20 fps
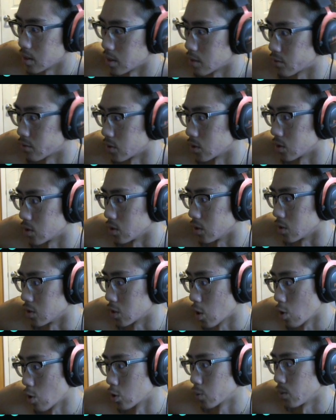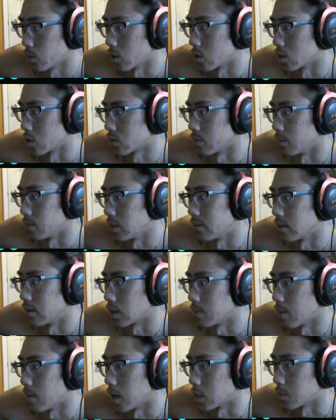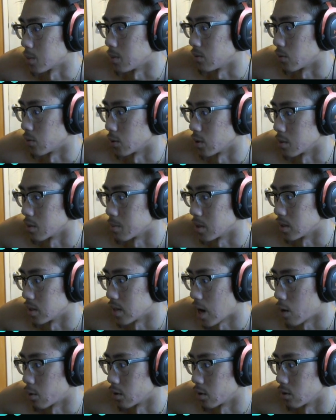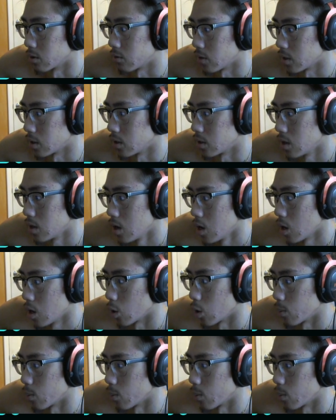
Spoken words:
effort to discourage players from leaving a match before they've been down or defeated, or